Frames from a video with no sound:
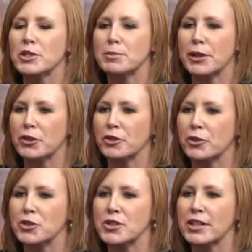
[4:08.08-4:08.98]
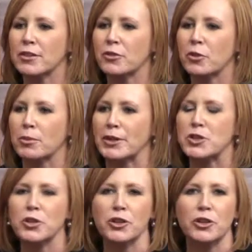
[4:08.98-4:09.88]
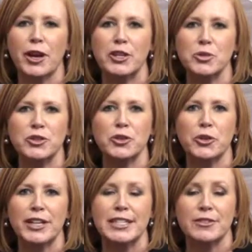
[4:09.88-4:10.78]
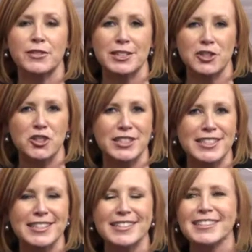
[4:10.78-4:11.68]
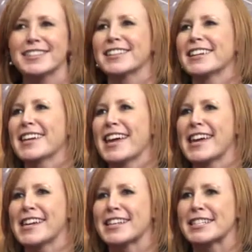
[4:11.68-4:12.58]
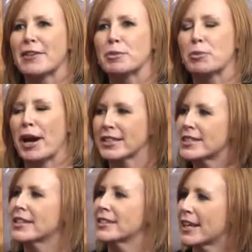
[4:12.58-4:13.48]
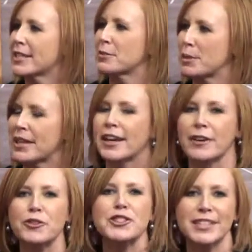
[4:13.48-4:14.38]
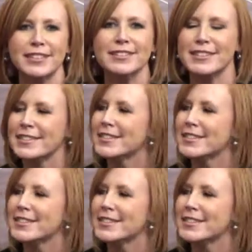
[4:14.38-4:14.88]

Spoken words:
to Butler University for my 2-year graduate degree as a physician assistant, and have been practicing as a PA ever since.